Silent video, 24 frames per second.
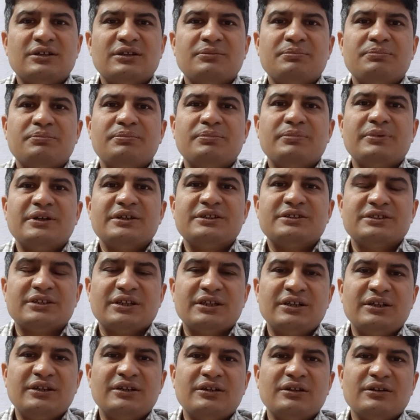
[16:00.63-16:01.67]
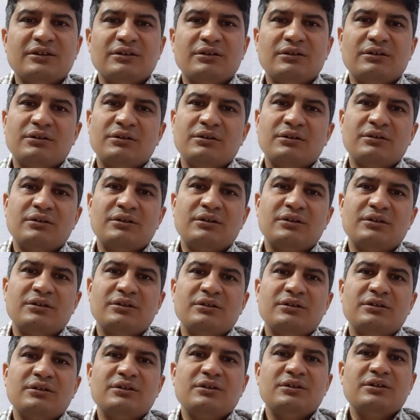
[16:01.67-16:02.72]
the patient on
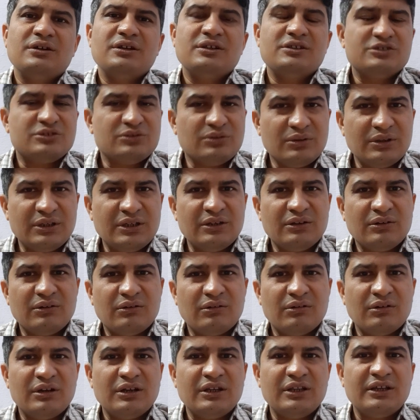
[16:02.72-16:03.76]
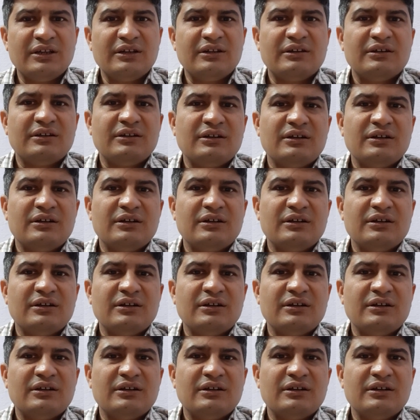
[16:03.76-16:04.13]
insulin only.